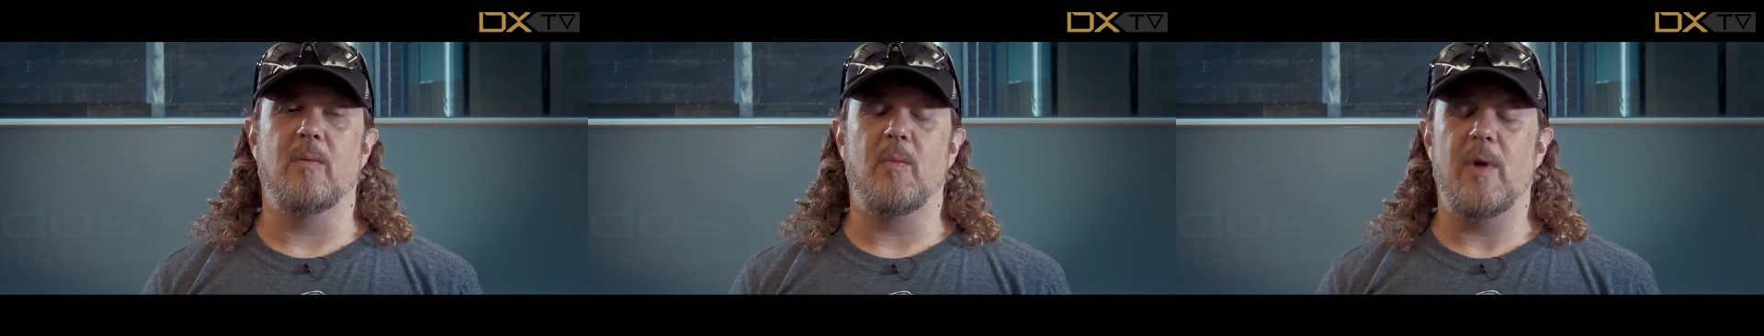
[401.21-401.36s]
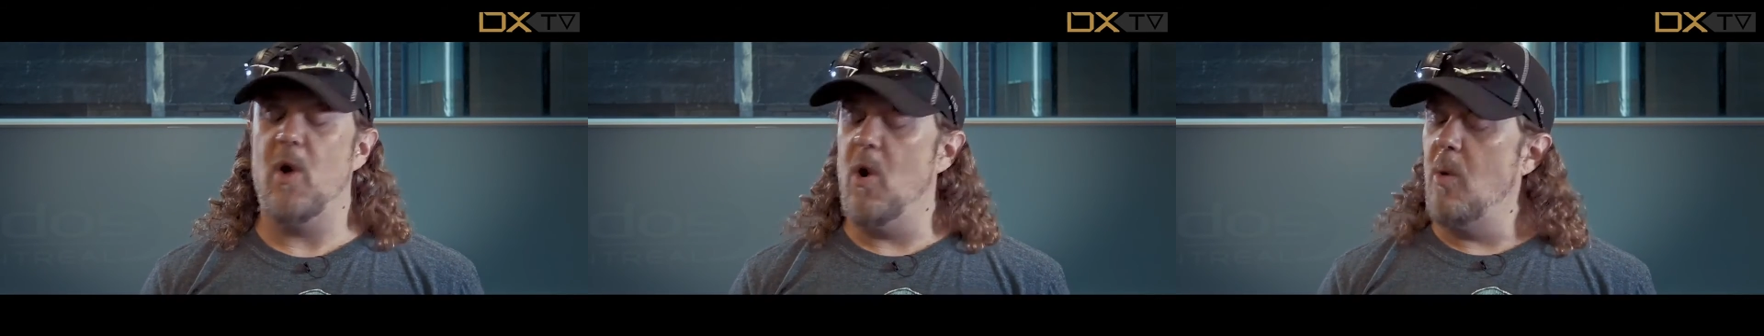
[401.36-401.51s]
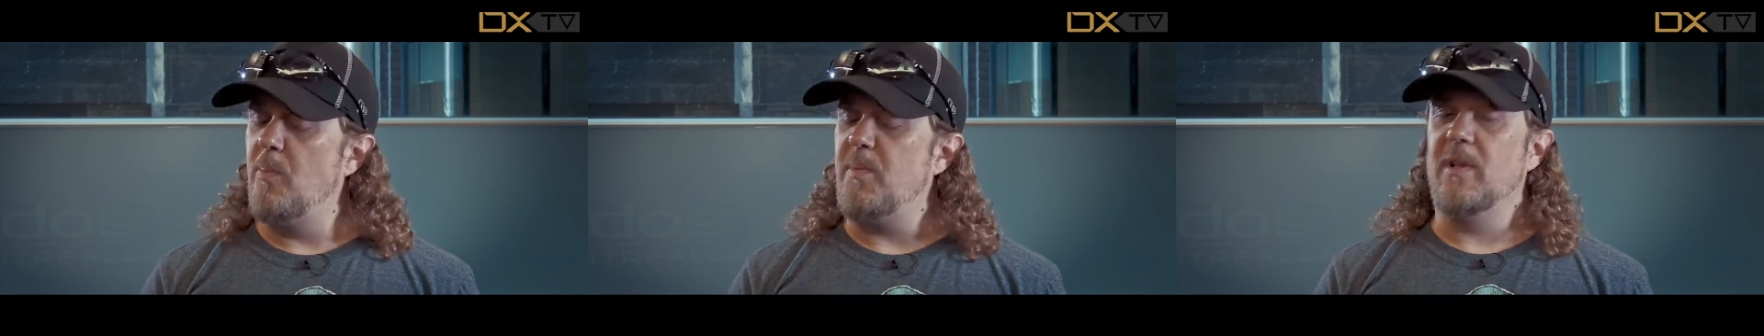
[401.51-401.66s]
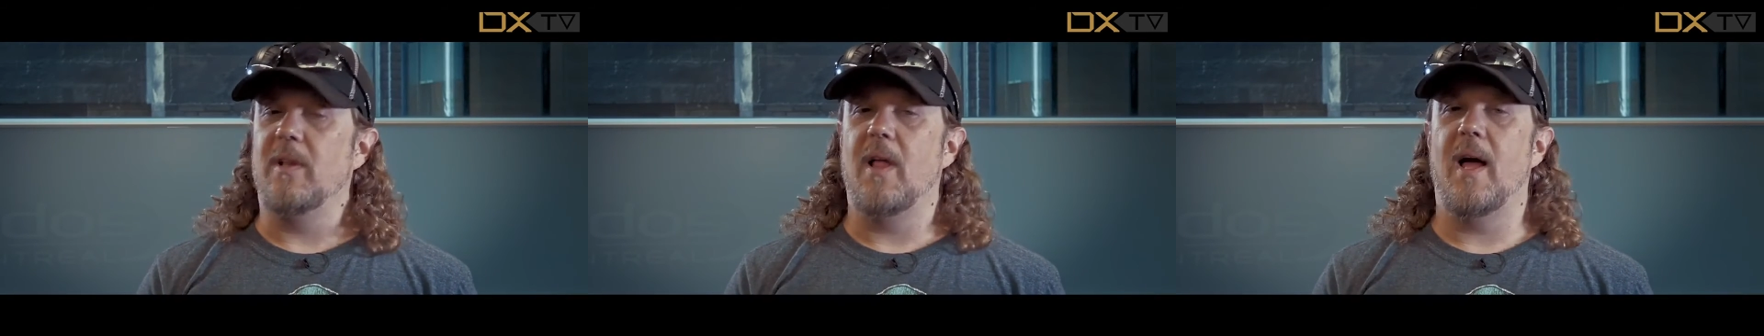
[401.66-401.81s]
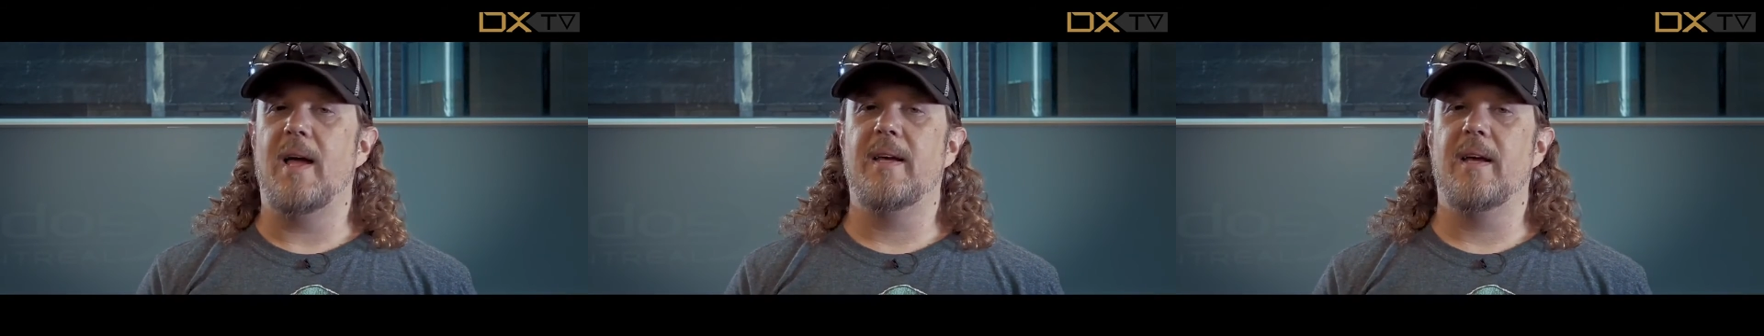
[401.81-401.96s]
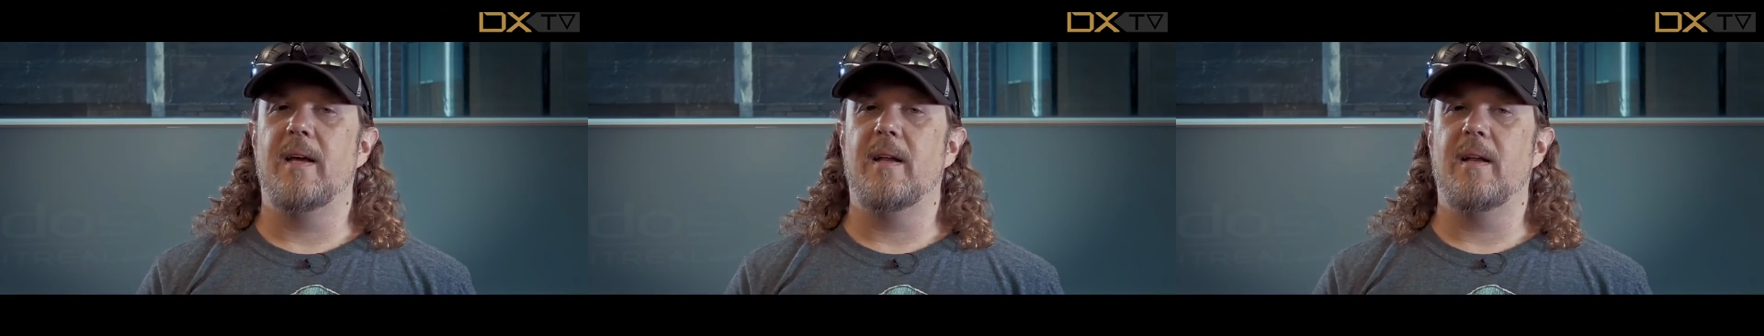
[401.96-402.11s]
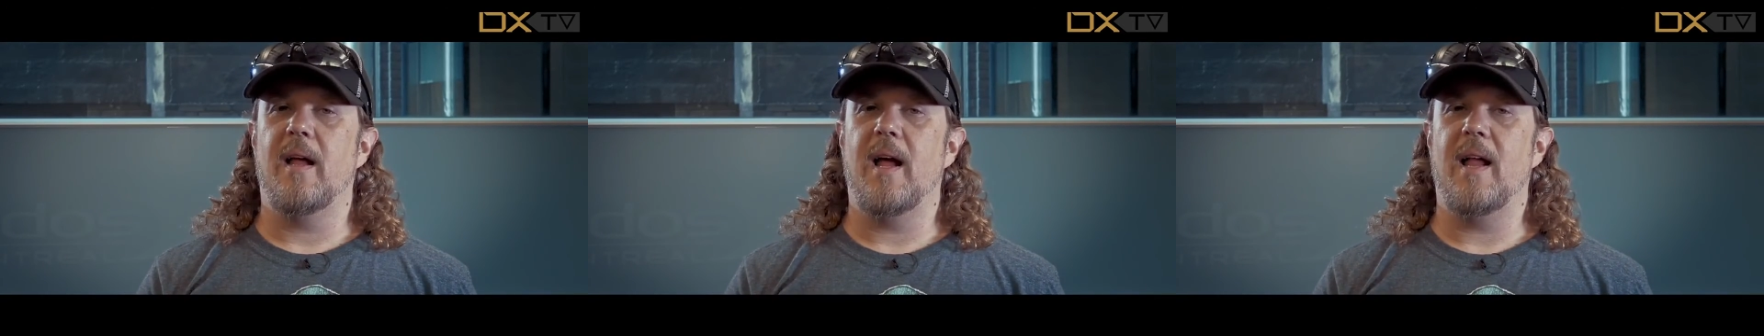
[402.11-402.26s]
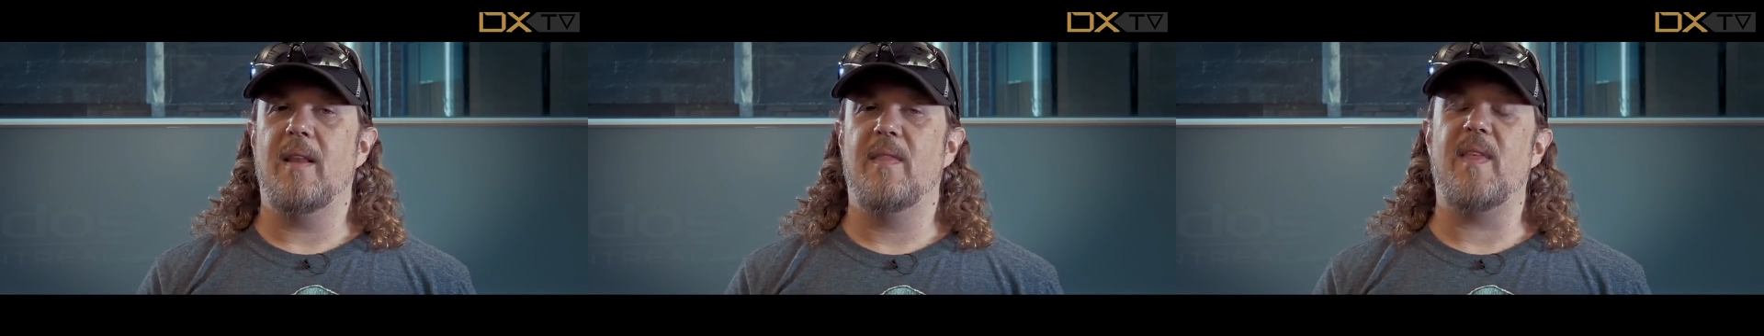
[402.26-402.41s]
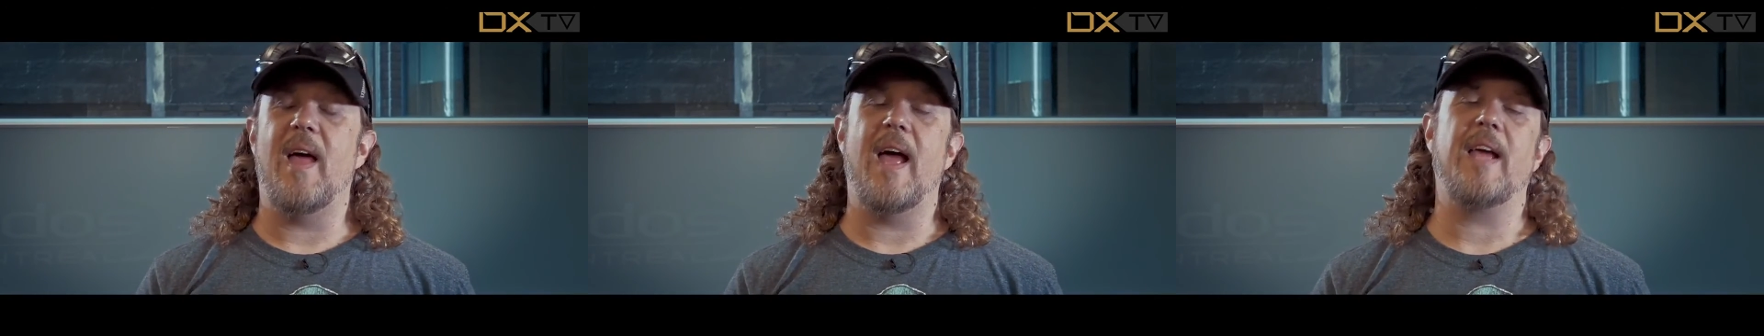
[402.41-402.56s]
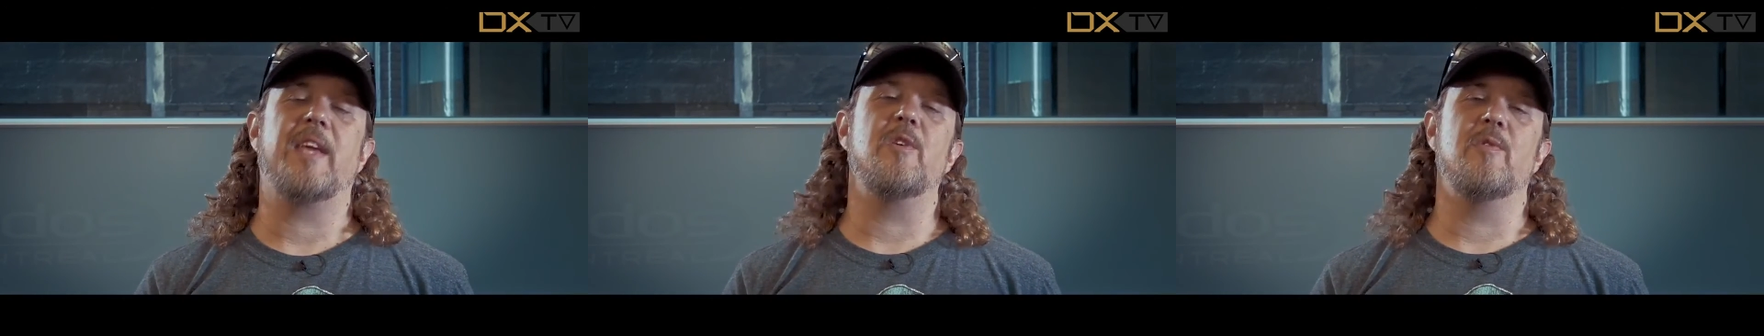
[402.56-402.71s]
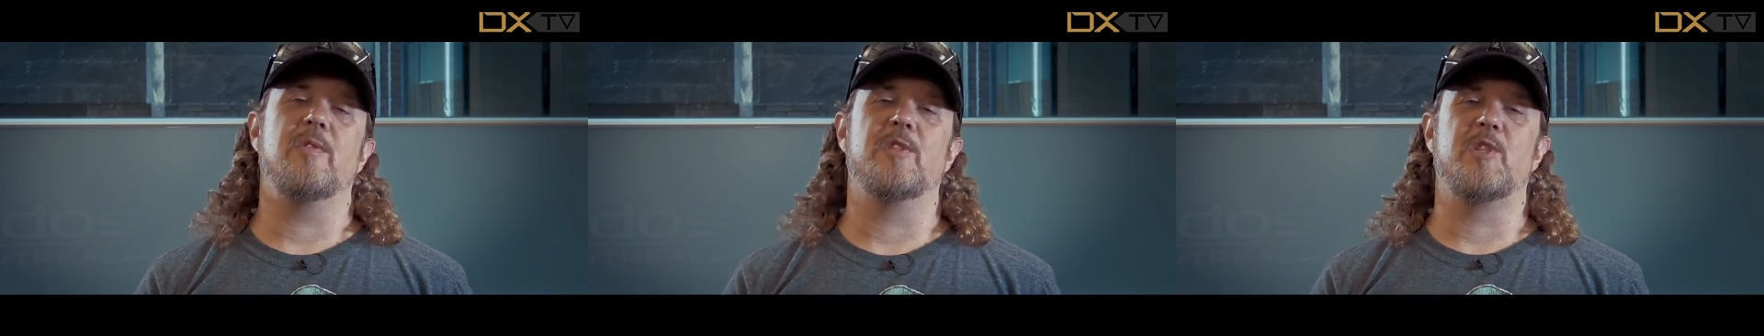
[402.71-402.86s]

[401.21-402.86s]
We hope you like it, and thank you